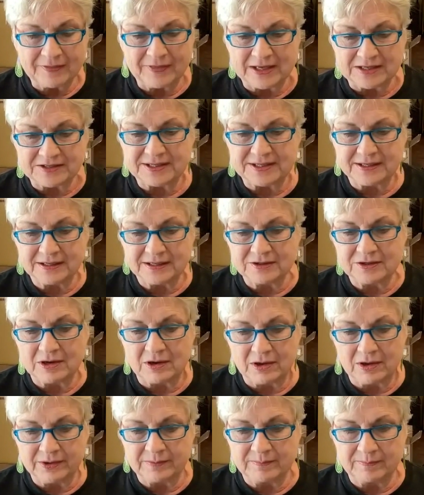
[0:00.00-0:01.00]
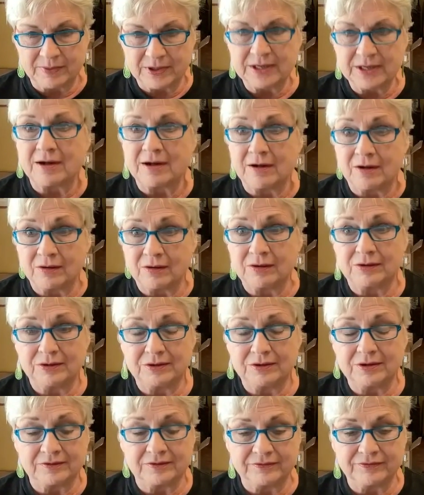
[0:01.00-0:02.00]
that's the end all and be all
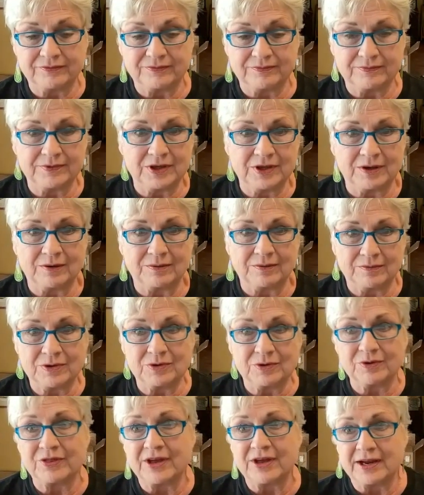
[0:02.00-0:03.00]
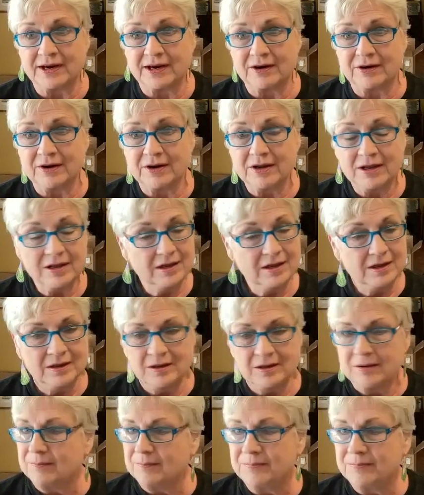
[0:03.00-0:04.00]
of you know you're there
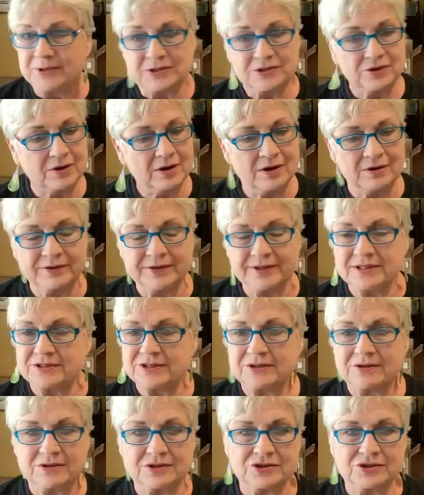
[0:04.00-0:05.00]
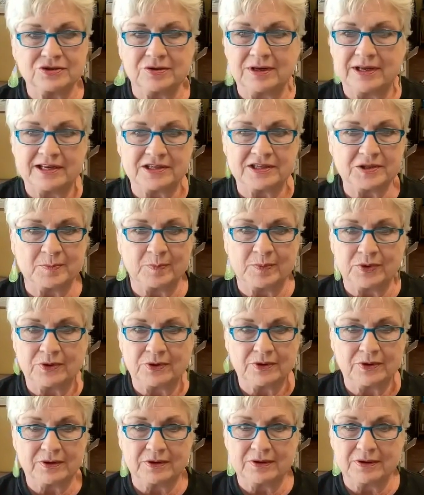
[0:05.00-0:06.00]
but you're only as good as your last
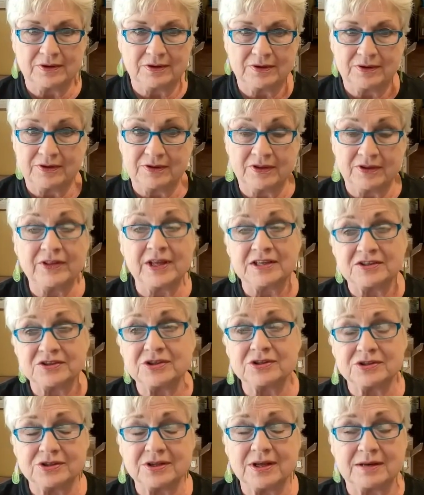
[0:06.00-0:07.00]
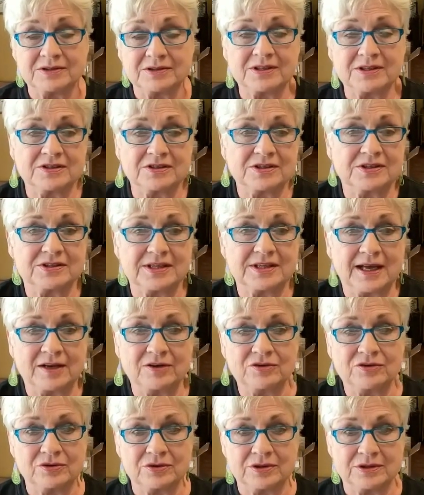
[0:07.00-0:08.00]
book and that's just it's a
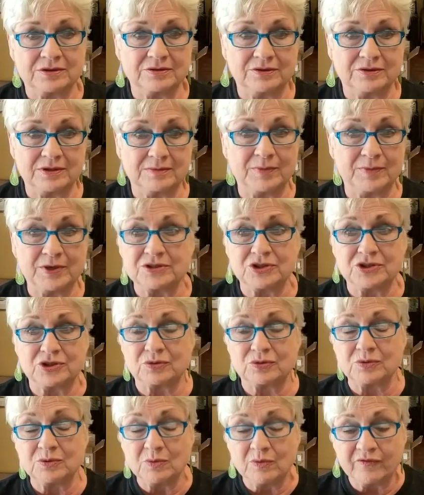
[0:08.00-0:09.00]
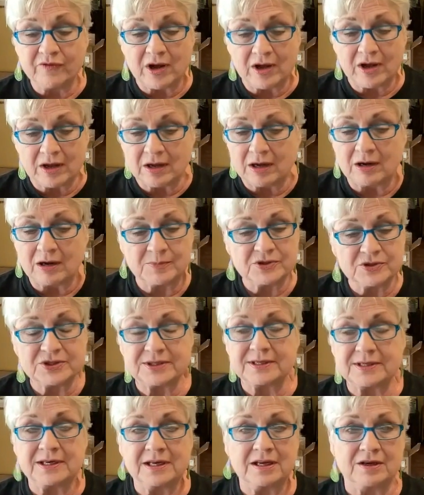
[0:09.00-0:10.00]
sad truth but it's true of
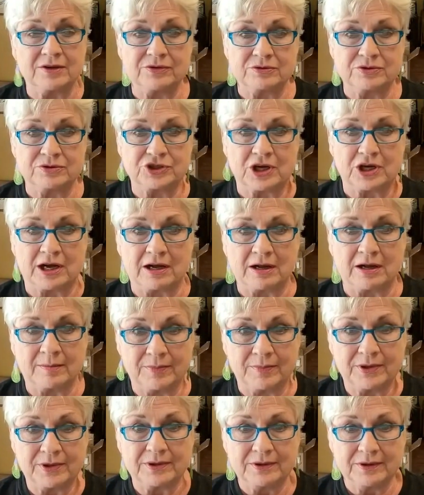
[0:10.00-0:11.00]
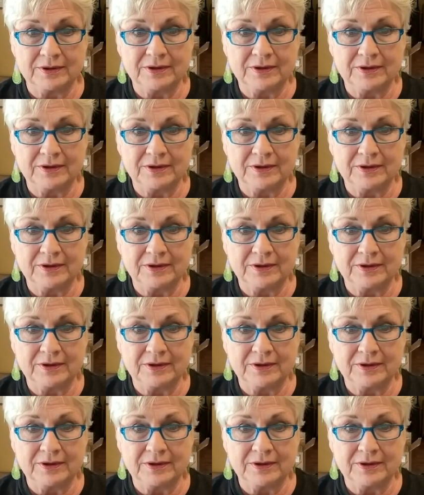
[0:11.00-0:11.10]
almost any other job